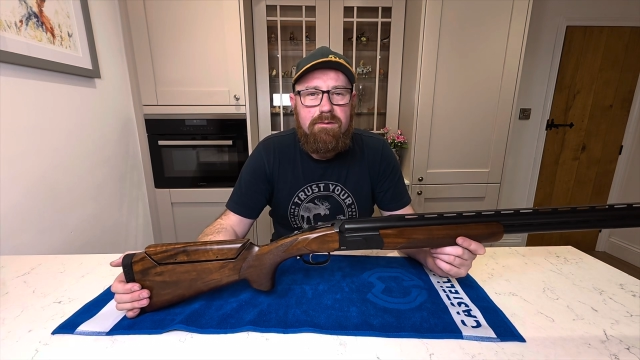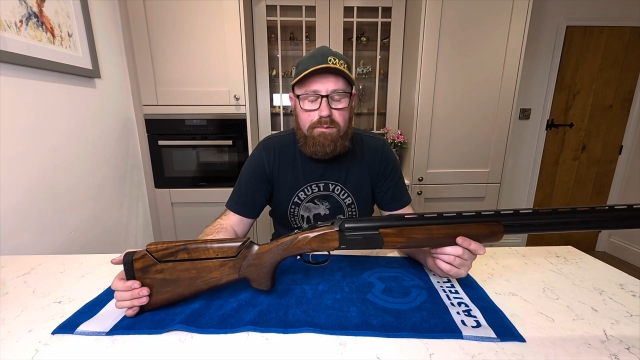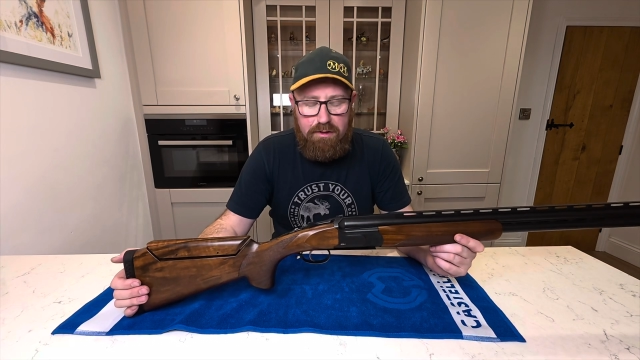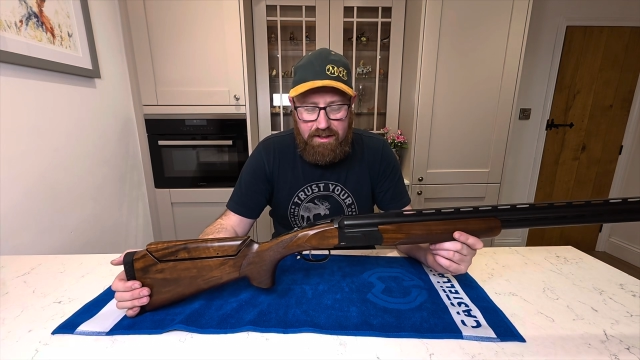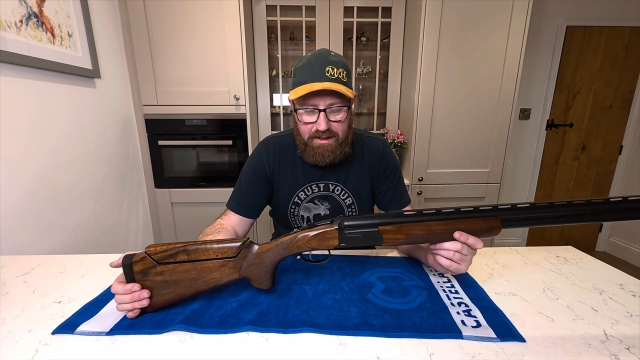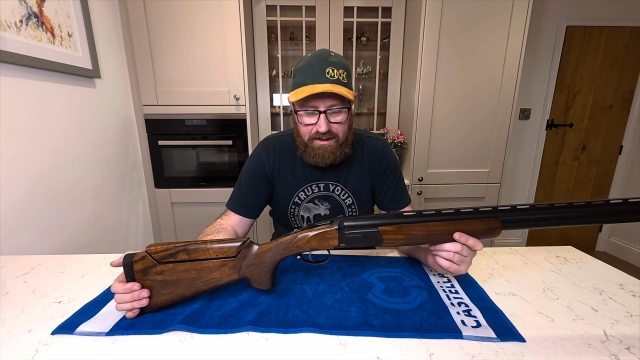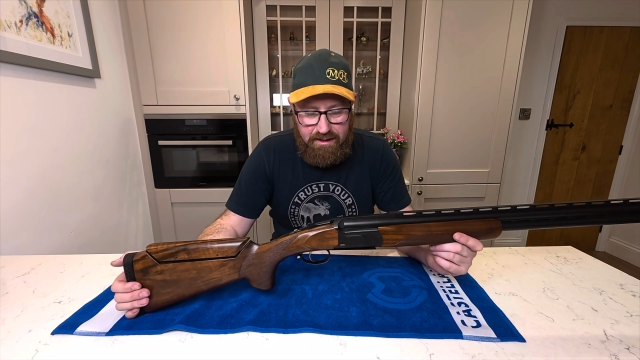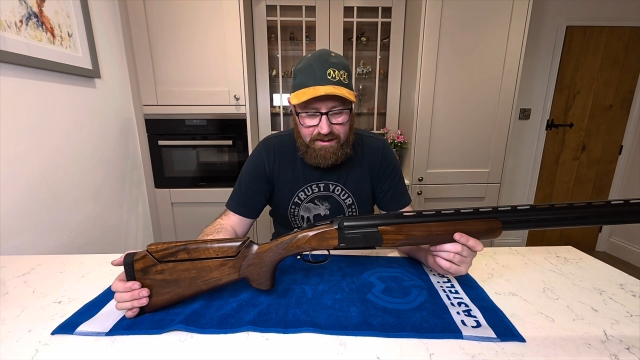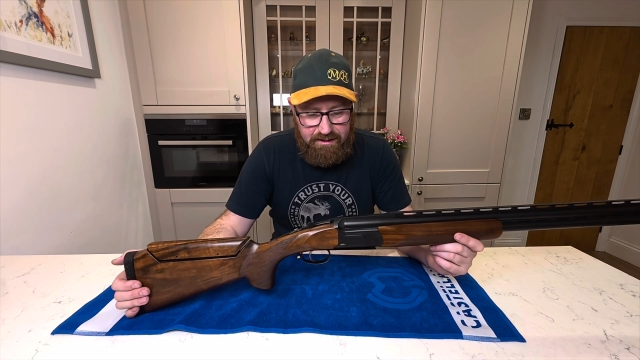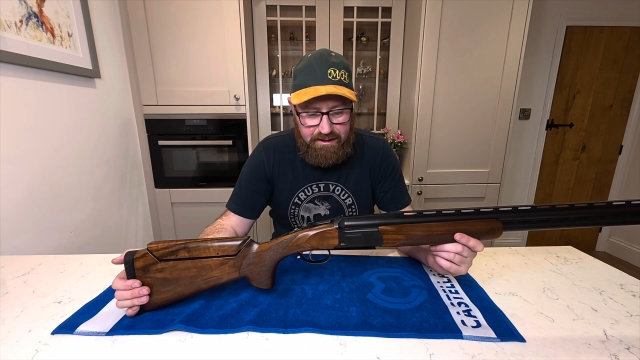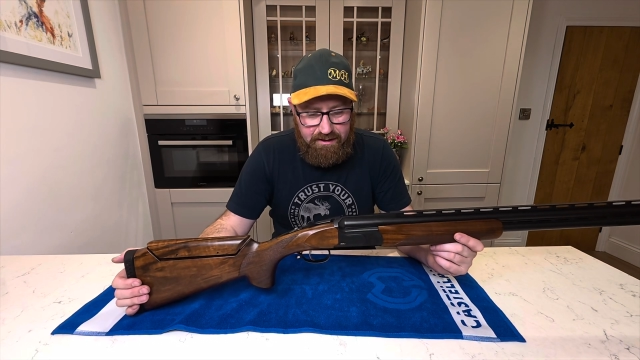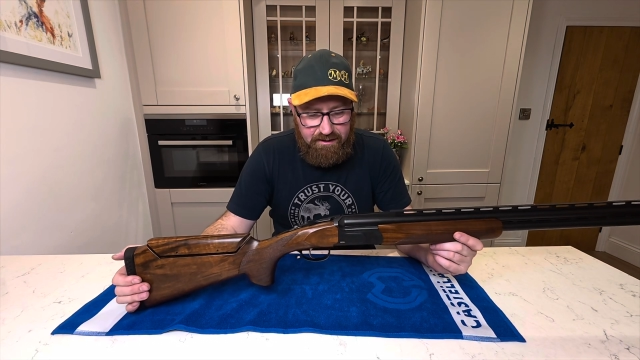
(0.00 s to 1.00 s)
brilliant
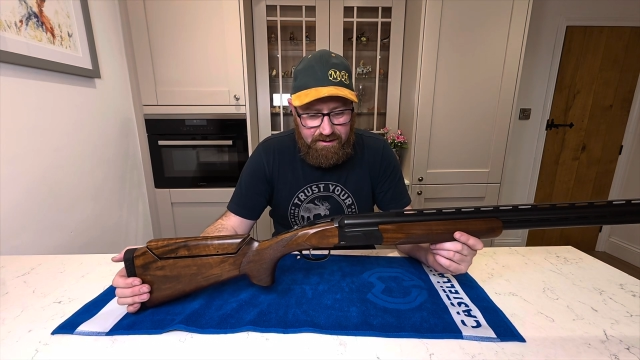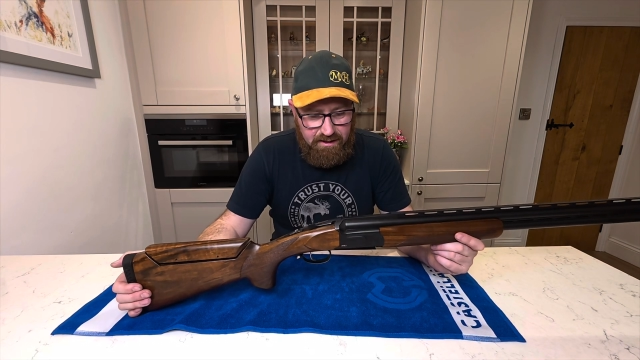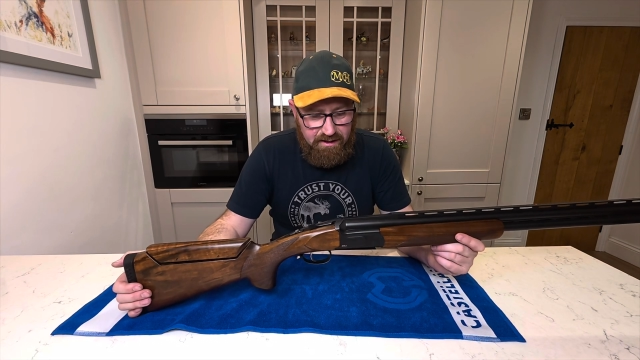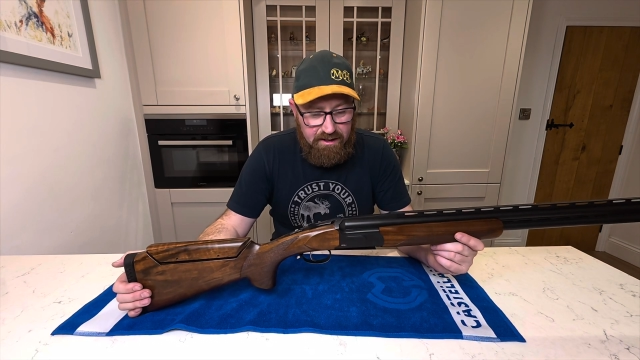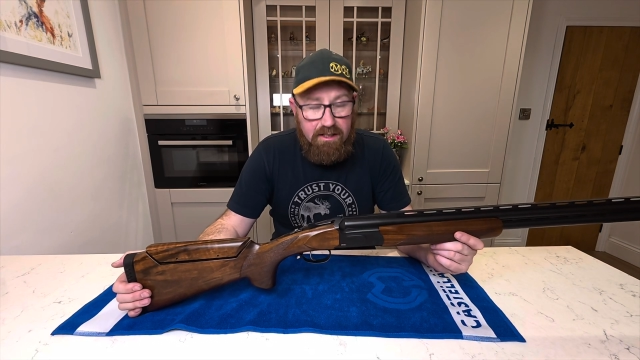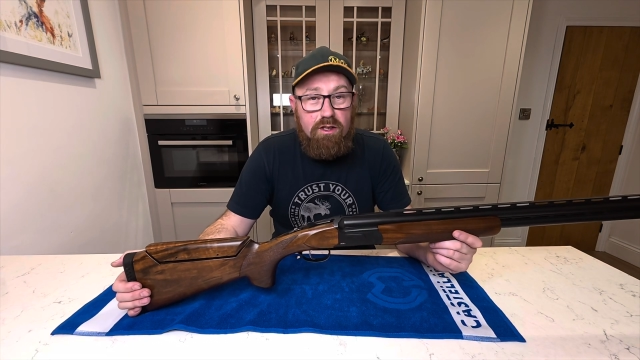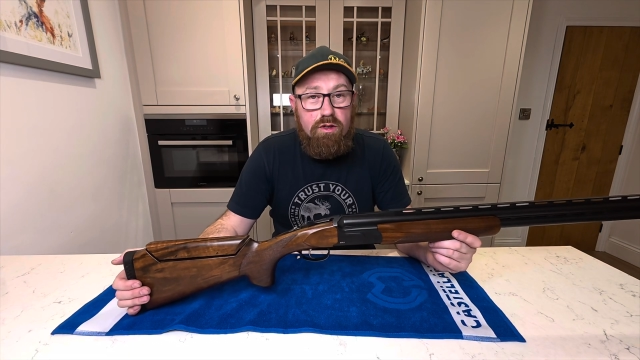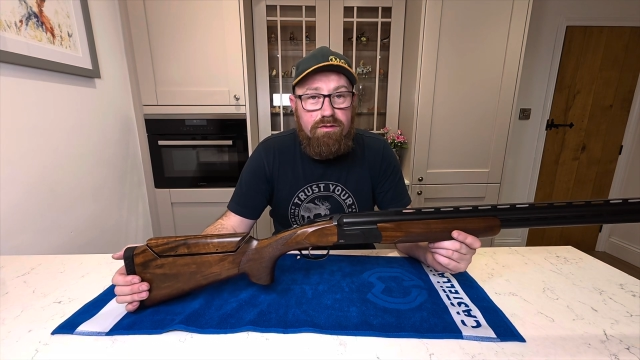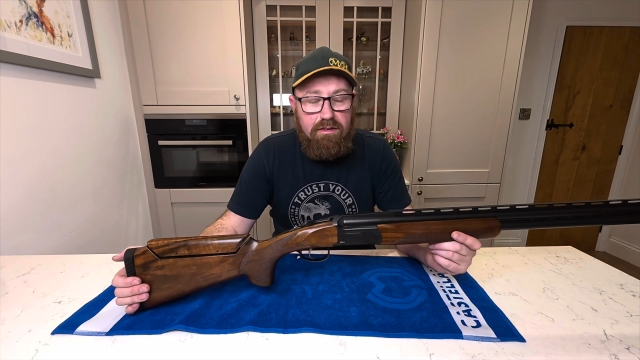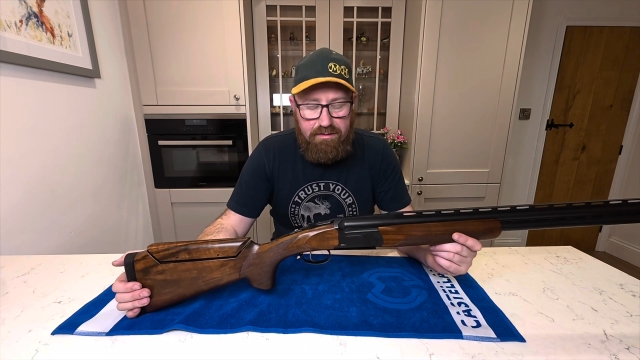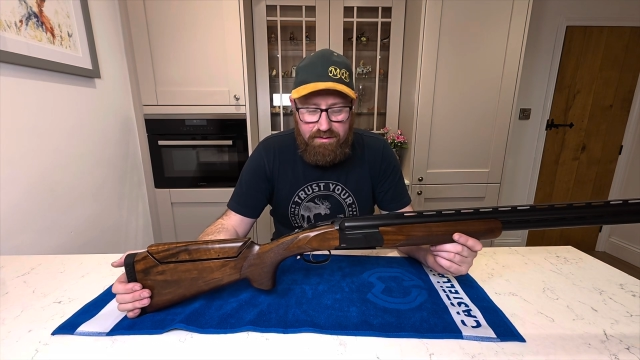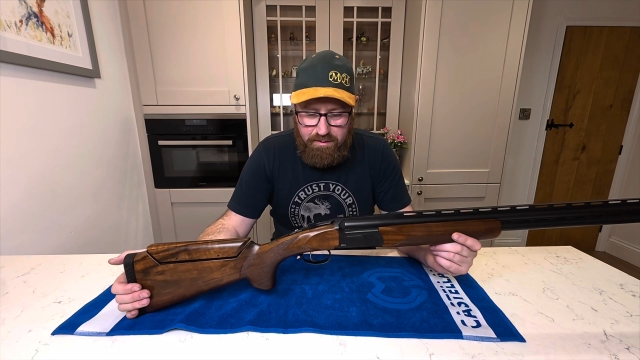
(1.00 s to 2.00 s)
idea. Good
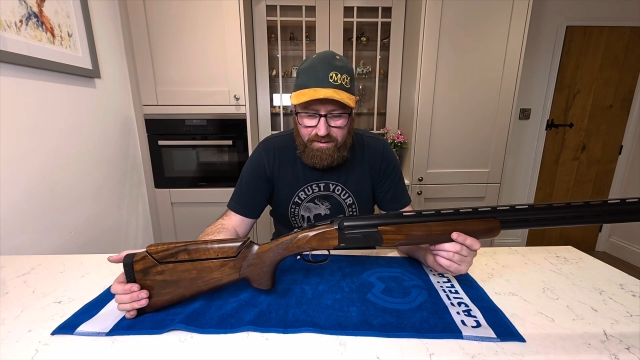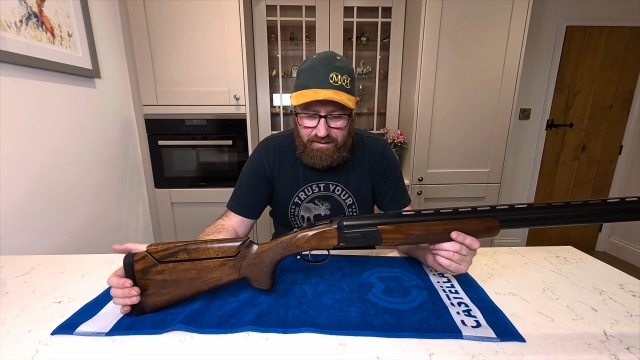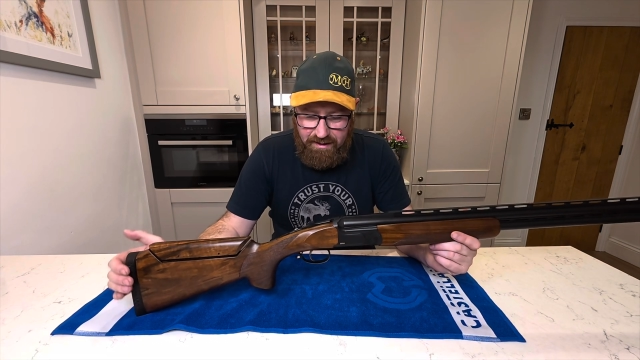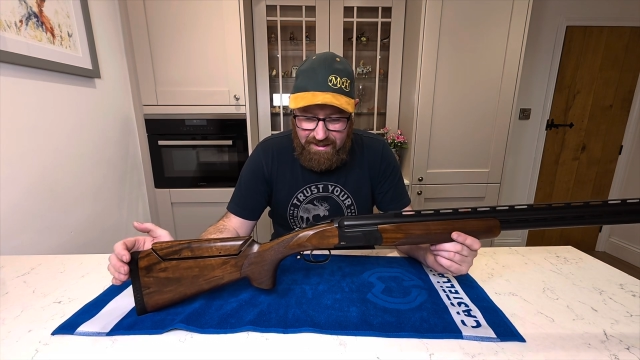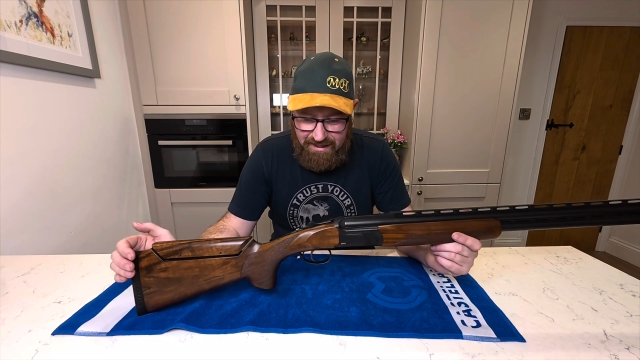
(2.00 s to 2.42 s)
for everyone.